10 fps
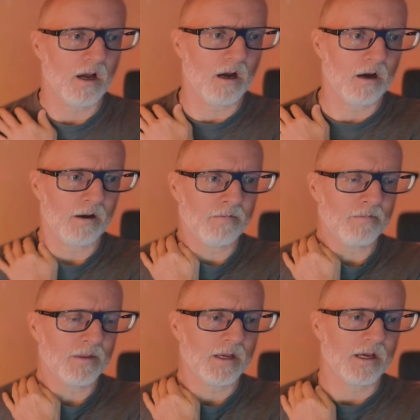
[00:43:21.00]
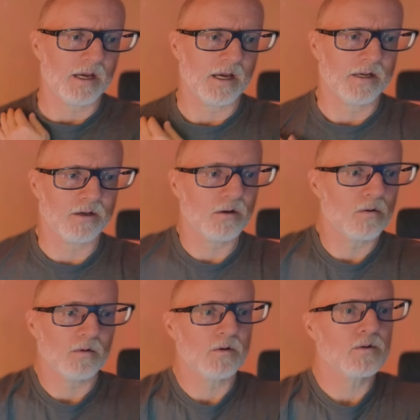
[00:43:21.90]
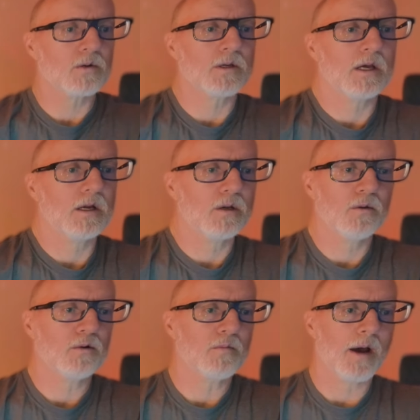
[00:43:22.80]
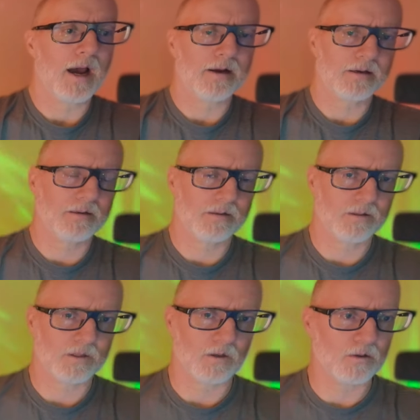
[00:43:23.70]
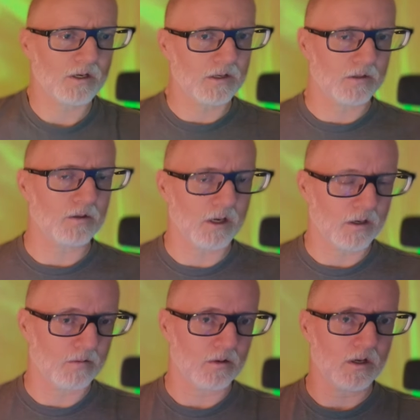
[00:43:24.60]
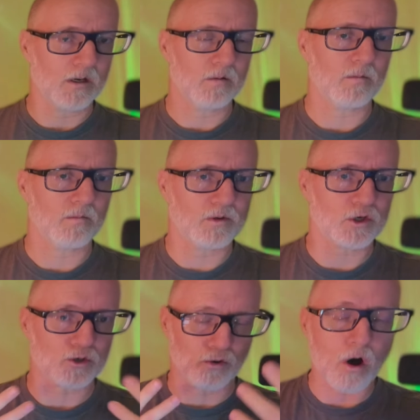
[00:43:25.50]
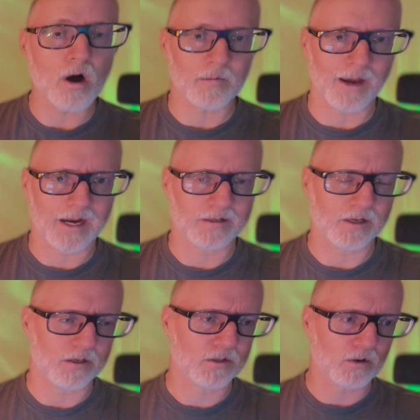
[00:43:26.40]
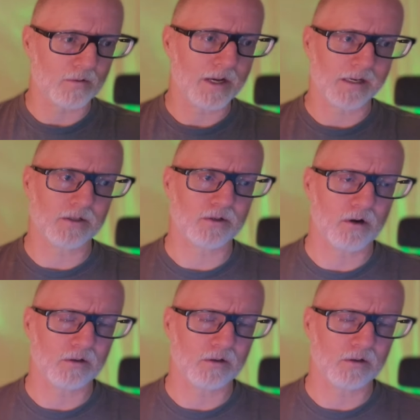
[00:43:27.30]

Um, and you don't usually get a huge back. So you get a you get a you get a strong back. You get a strong back and a strong